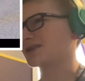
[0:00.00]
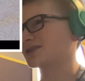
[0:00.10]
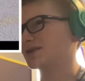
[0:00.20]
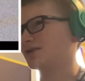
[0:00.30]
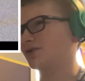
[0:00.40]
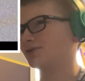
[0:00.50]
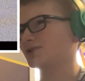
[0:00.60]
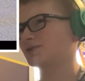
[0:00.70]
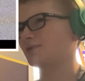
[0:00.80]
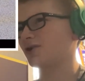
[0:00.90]
seeing all these
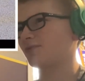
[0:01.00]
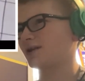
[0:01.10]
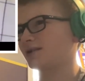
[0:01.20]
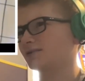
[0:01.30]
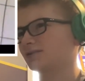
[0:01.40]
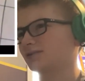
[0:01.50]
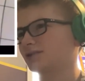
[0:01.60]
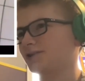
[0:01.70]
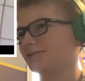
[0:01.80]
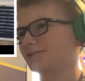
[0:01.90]
Spider-Man
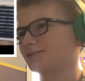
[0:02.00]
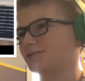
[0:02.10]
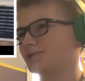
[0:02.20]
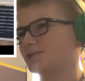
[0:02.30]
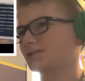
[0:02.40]
characters.